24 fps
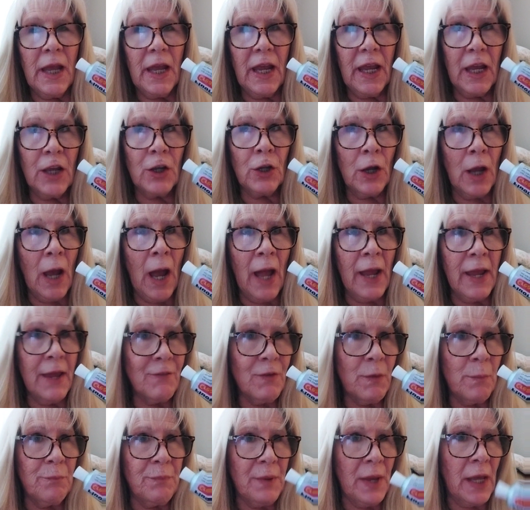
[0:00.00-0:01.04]
And I
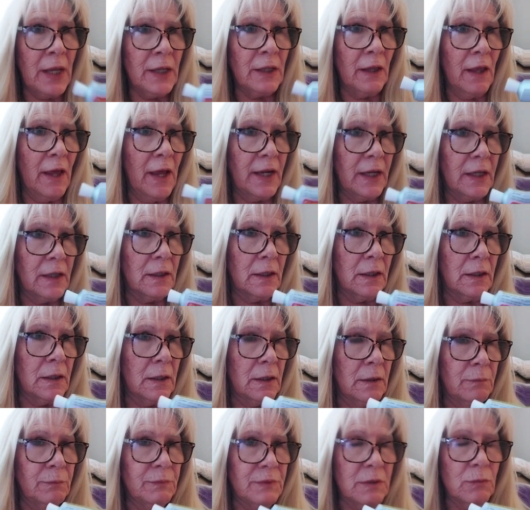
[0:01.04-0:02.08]
haven't been like
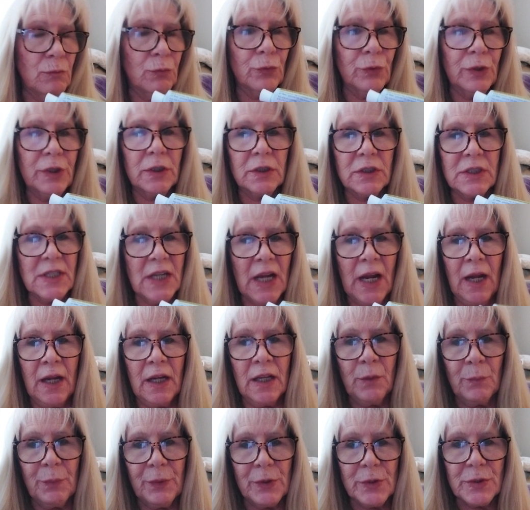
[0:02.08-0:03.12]
a real
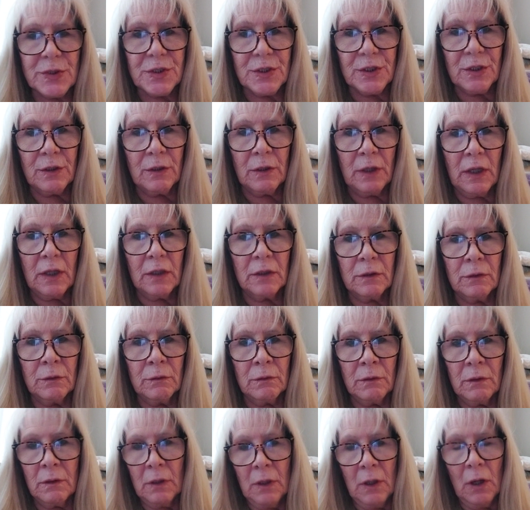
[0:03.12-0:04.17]
tanning person
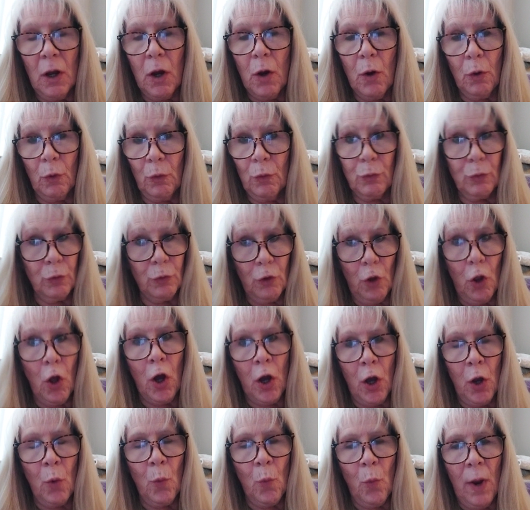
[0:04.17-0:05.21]
in a
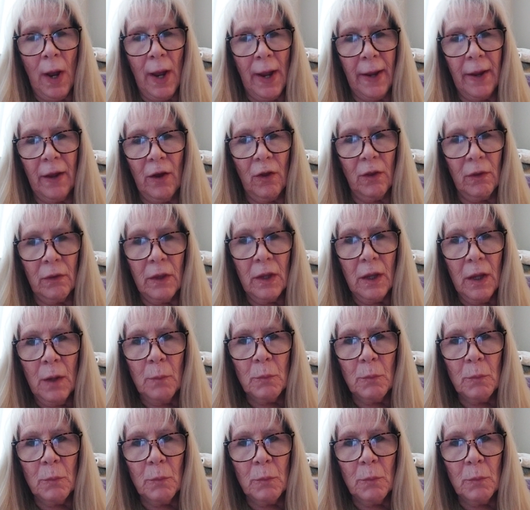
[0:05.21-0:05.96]
long while.